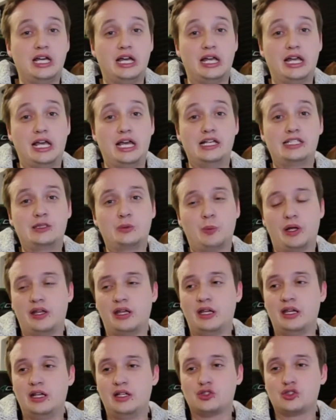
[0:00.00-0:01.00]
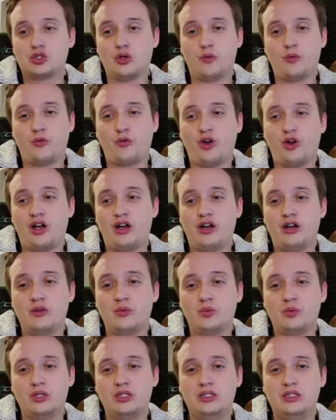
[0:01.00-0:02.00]
I guess. But so far,
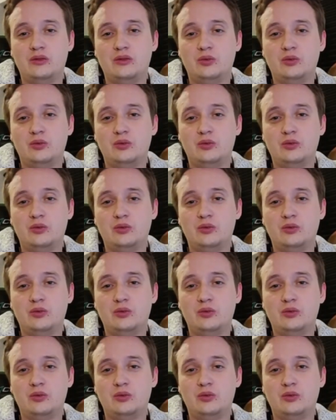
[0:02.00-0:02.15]
we,